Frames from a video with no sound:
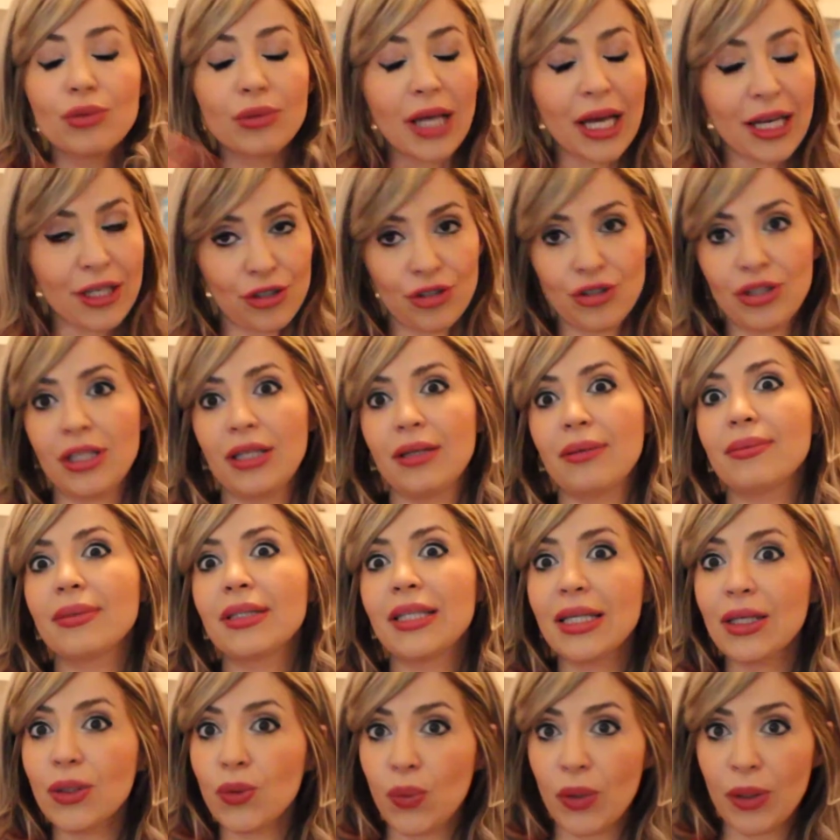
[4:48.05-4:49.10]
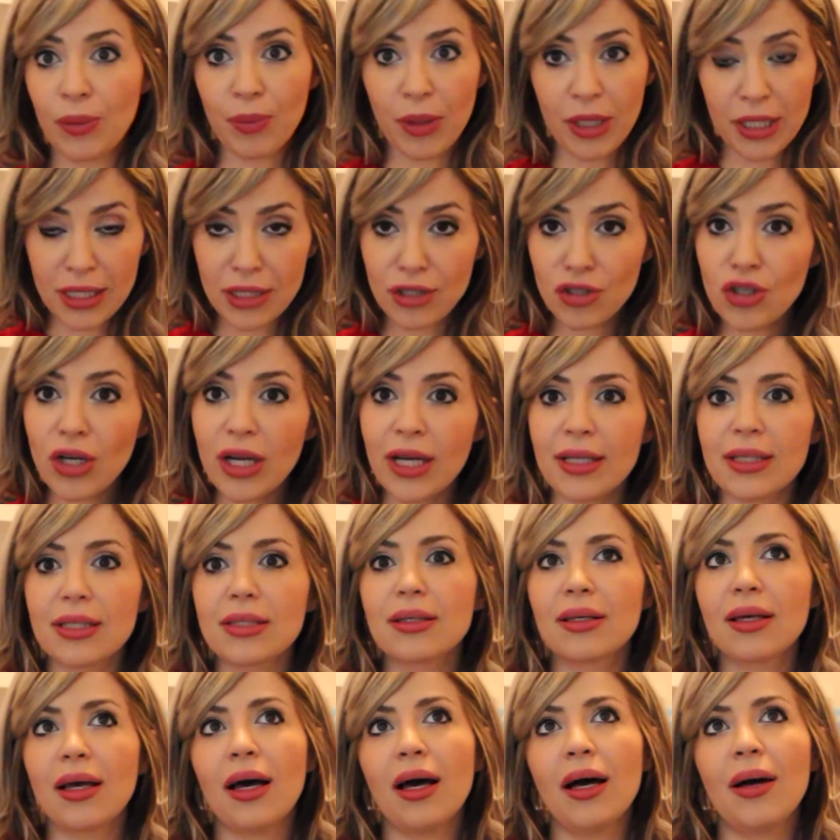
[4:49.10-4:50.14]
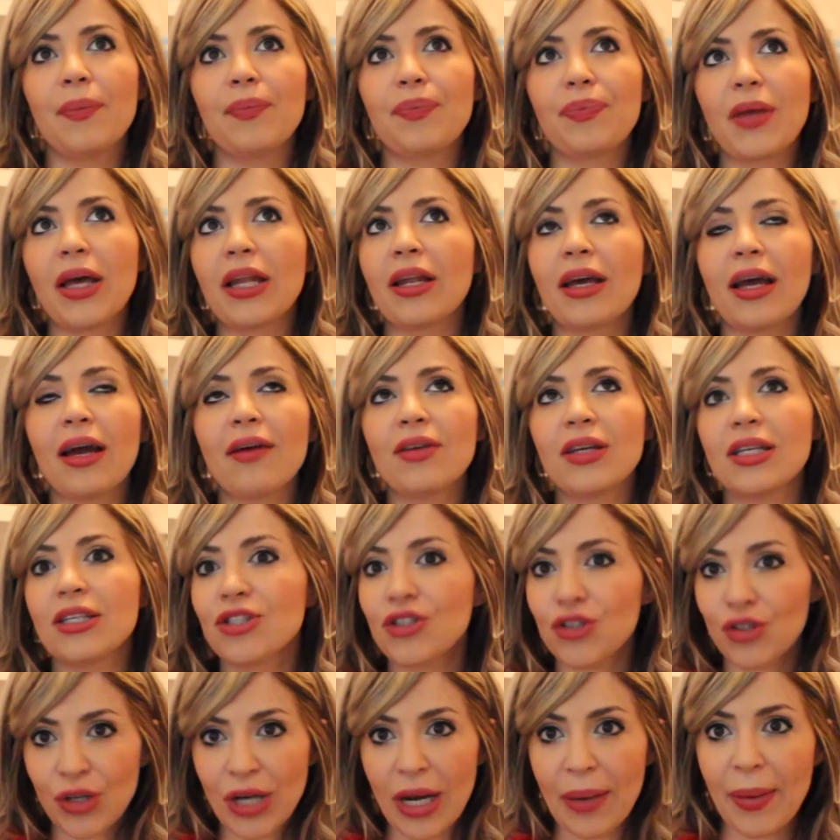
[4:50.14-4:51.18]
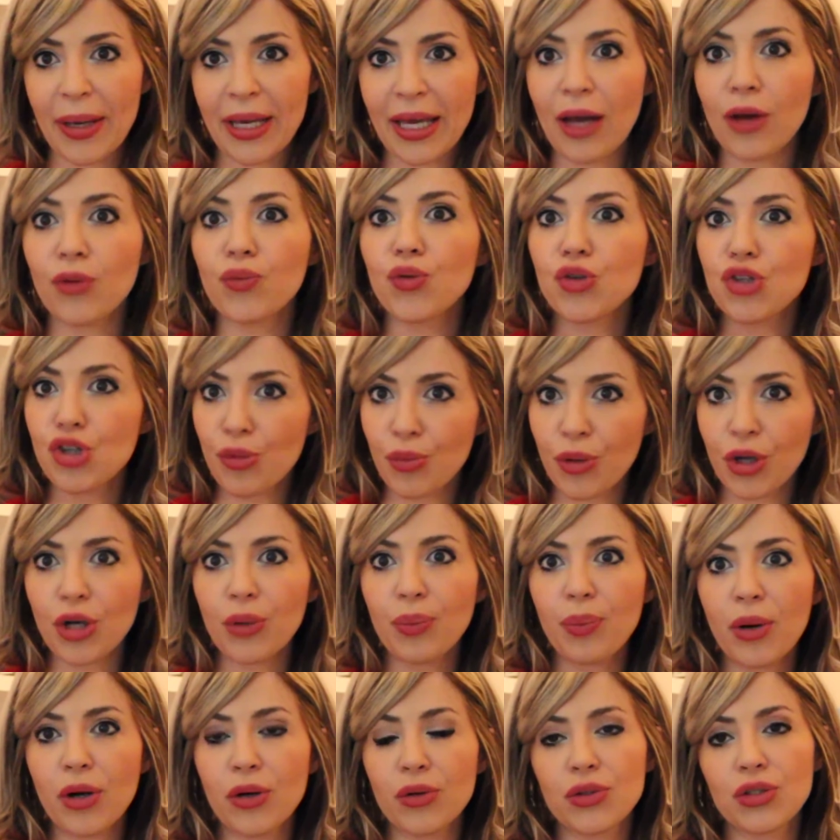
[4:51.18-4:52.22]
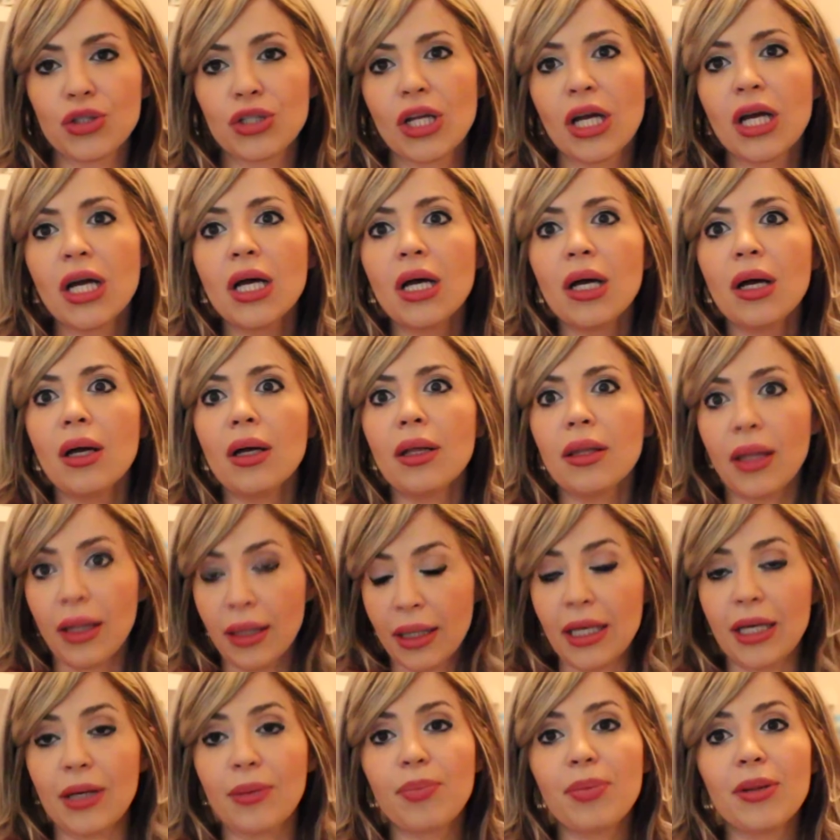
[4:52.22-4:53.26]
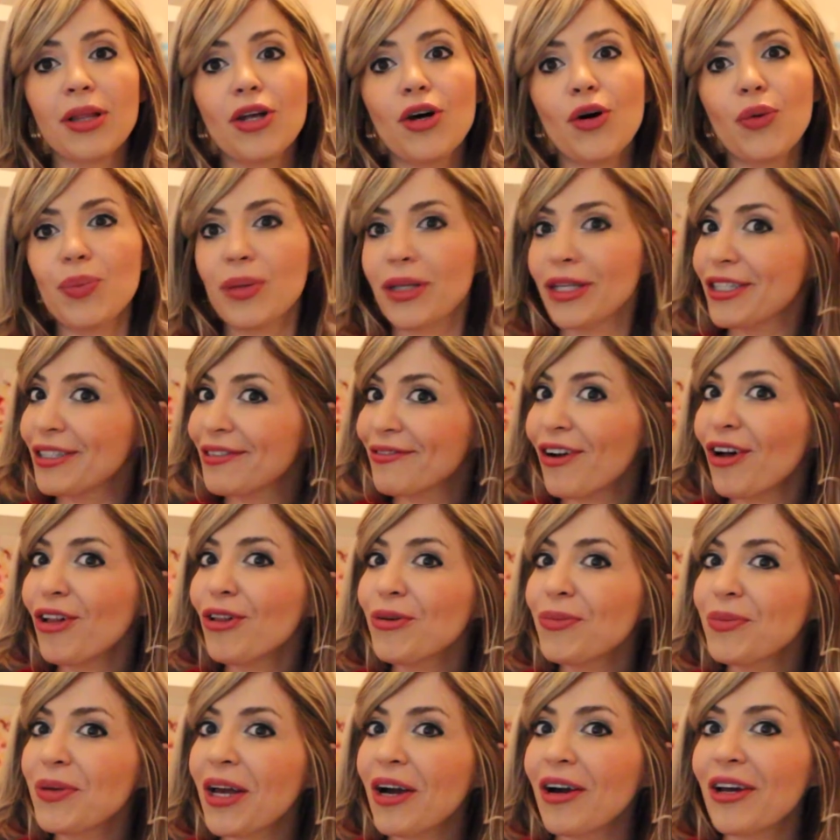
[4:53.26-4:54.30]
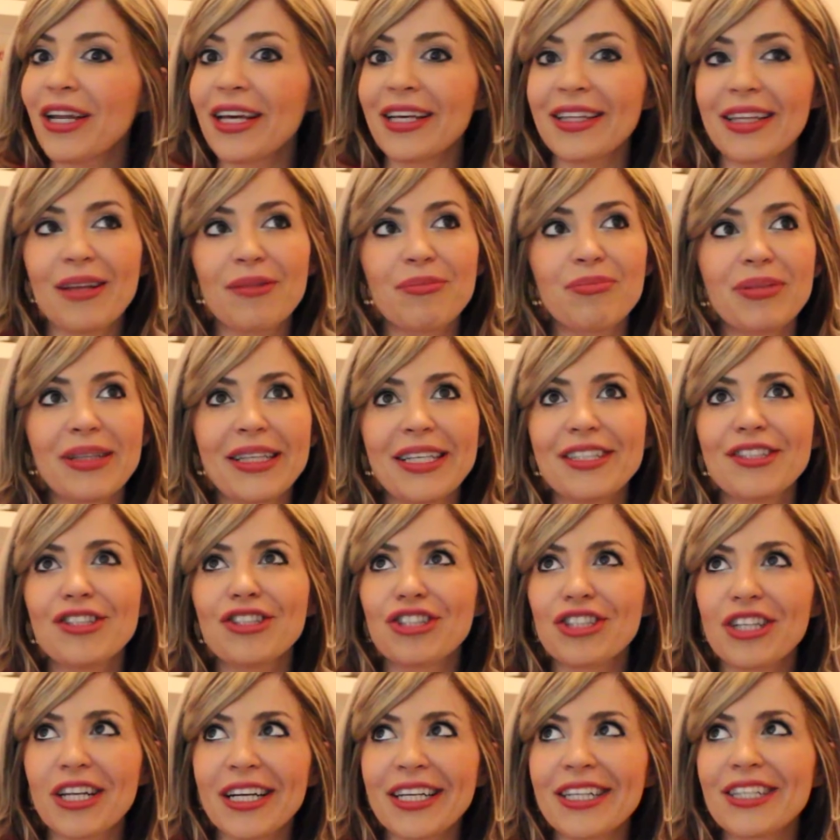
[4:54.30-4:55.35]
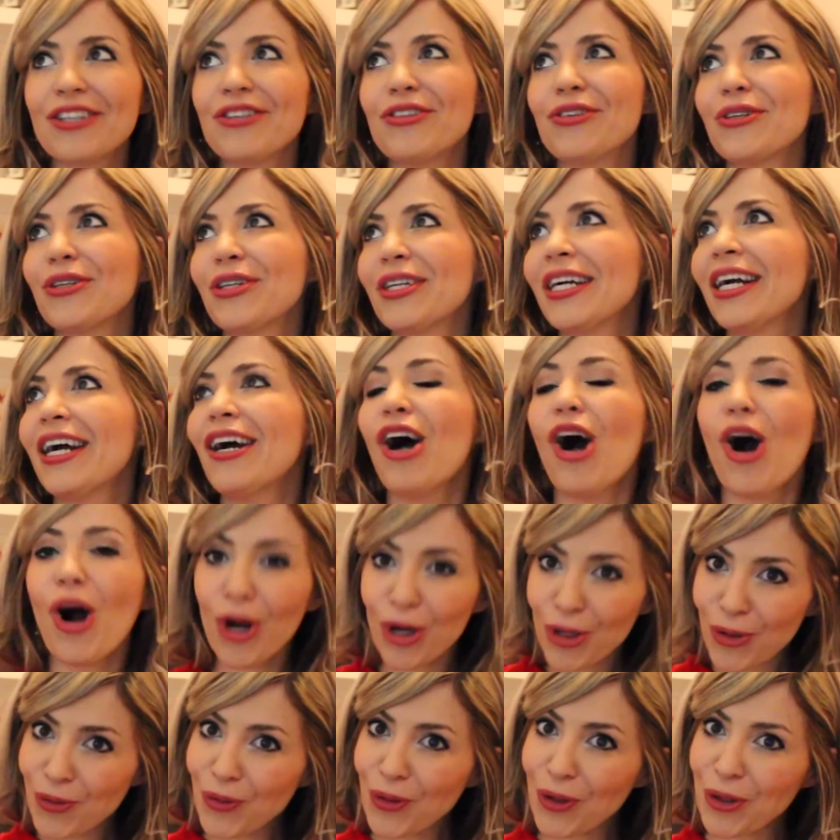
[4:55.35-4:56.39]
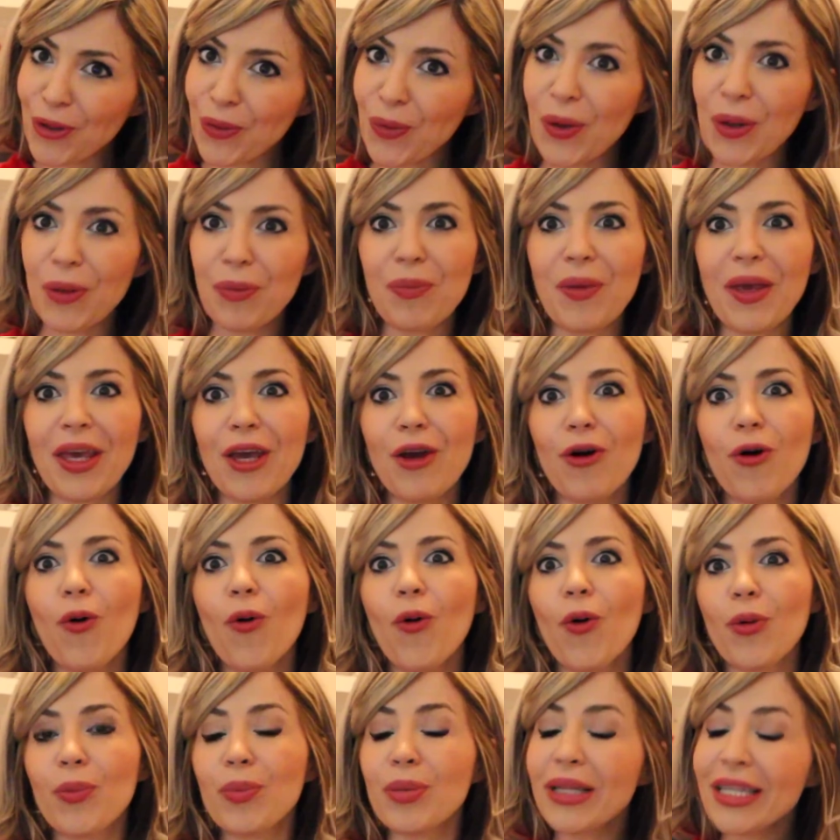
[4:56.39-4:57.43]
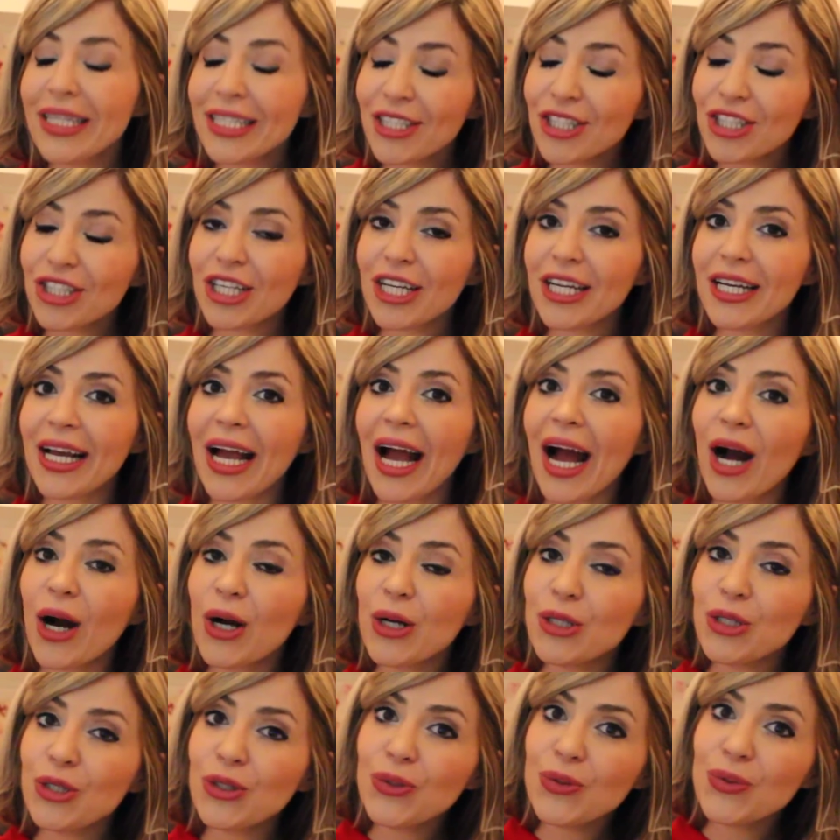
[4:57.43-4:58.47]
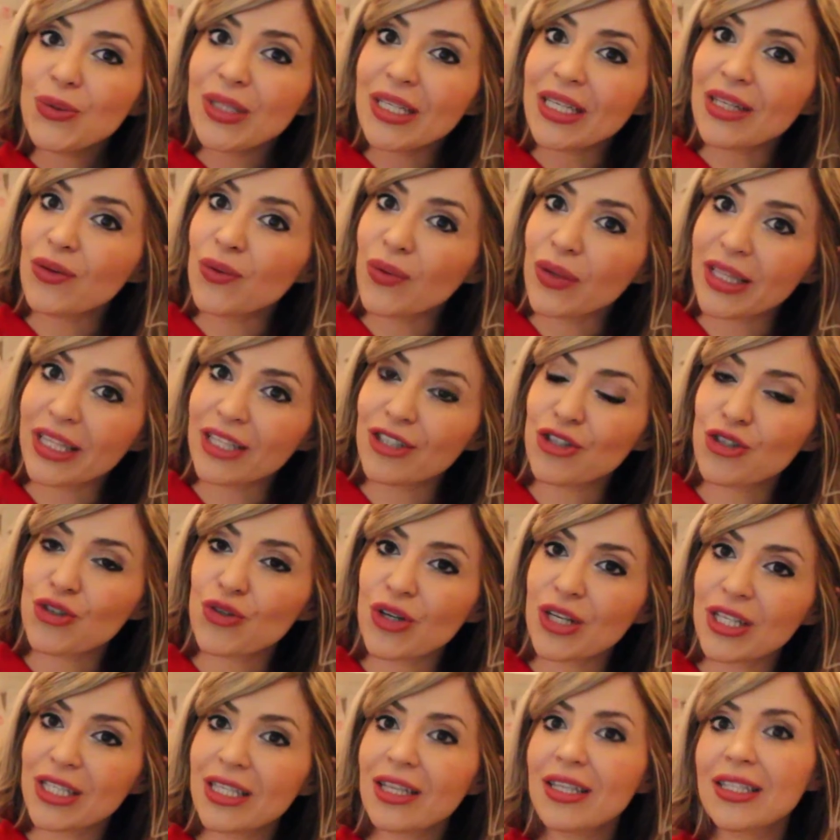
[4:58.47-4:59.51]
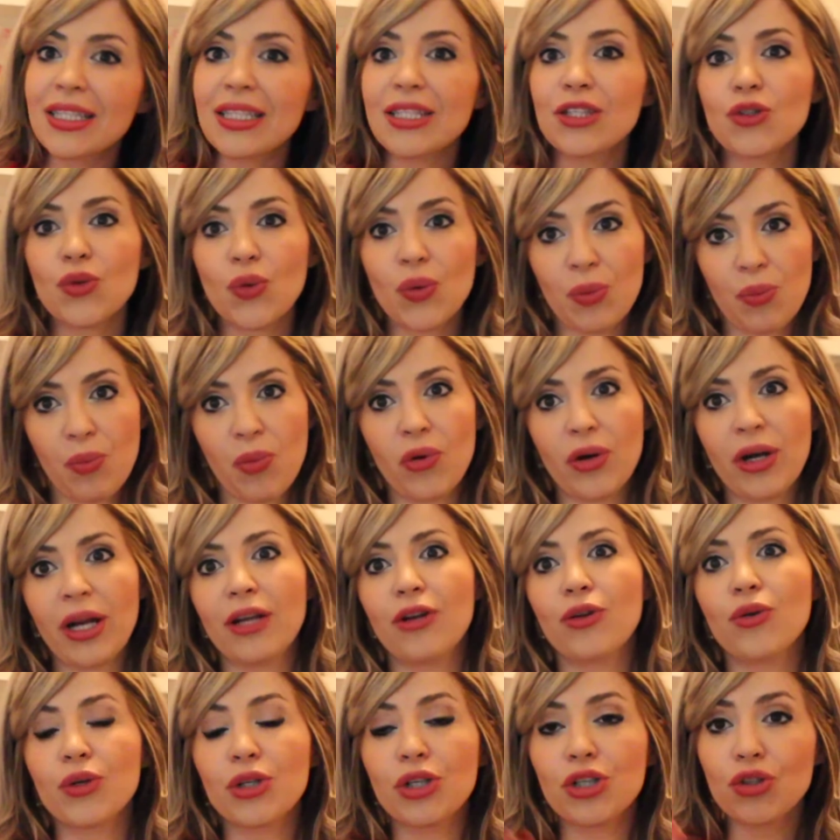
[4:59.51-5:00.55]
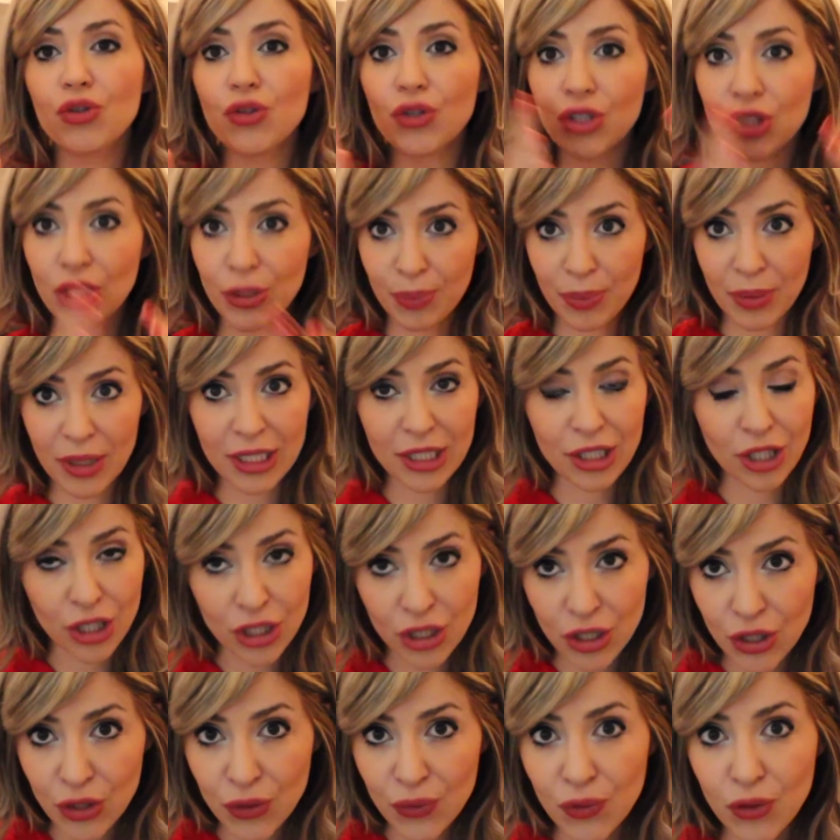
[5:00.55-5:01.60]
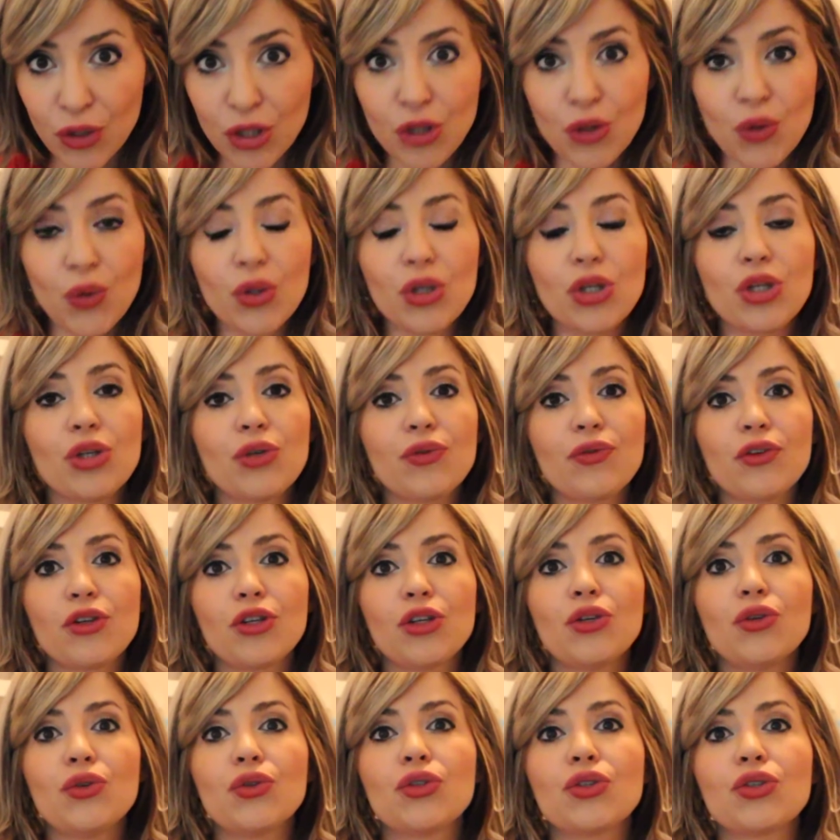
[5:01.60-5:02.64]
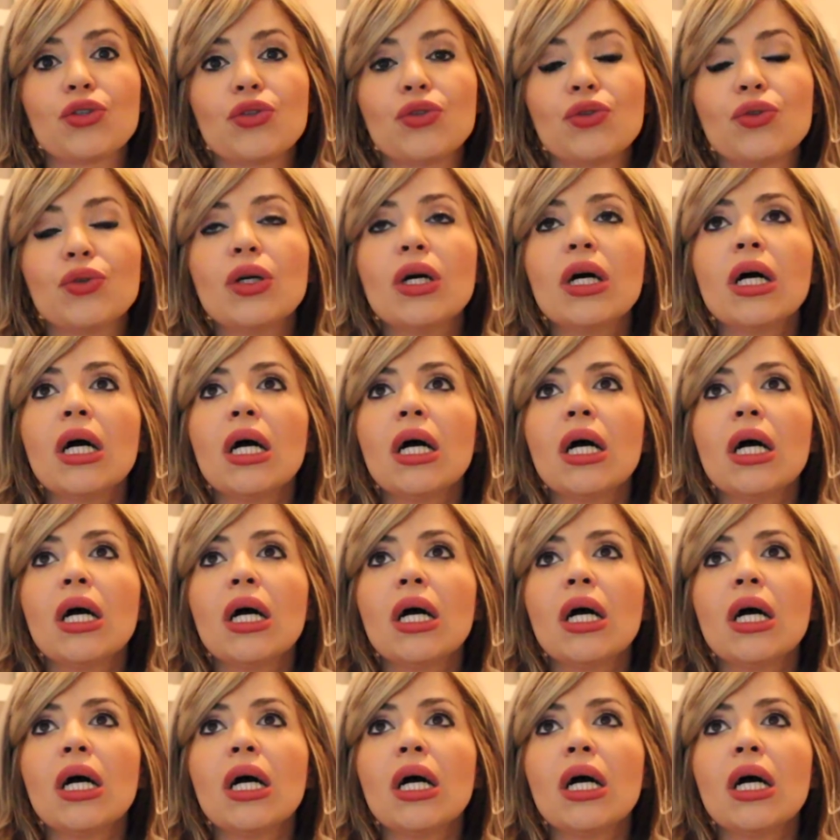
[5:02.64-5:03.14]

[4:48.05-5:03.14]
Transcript: actually deal with my stress. And I have an Instagram account which I'm gonna post the link below. Please follow me on it, and please share your artwork with me, or please share how you deal with this stress, because it's so important in order to be successful, in order for you to